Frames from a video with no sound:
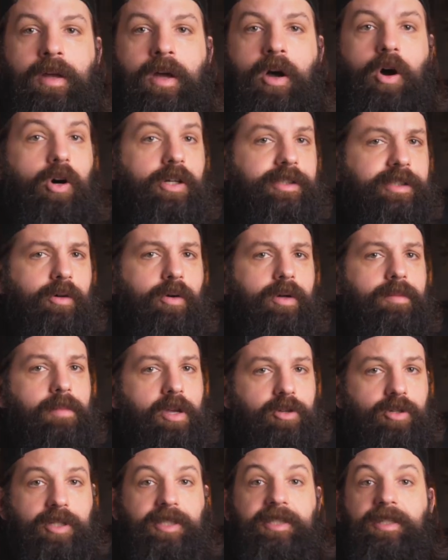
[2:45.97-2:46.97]
Also, it
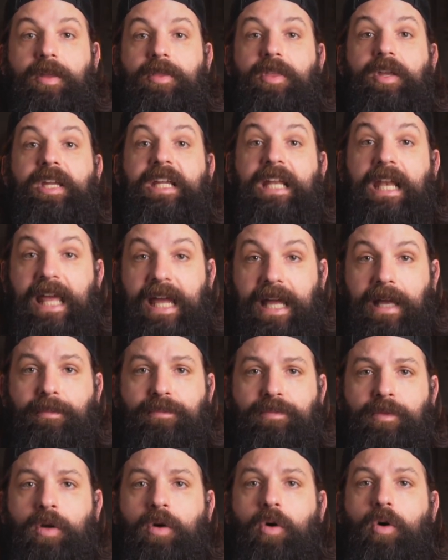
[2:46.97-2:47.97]
measures the delay,
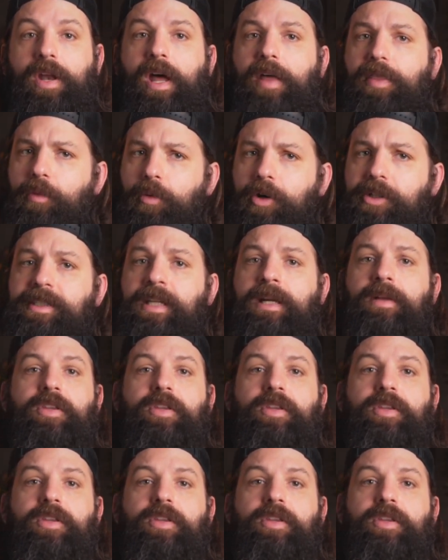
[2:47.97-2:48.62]
or in other words,